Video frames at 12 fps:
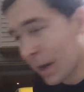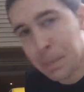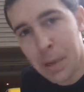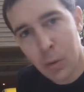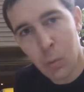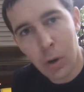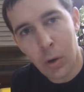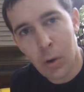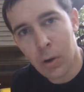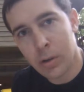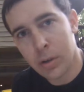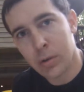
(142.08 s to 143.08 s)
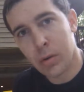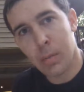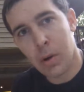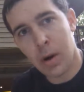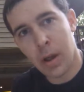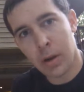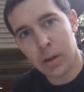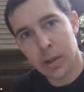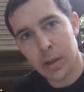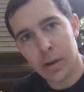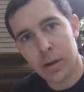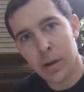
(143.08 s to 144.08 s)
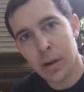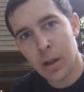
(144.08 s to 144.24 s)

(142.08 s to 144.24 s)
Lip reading: pick what car to do a burnout in later,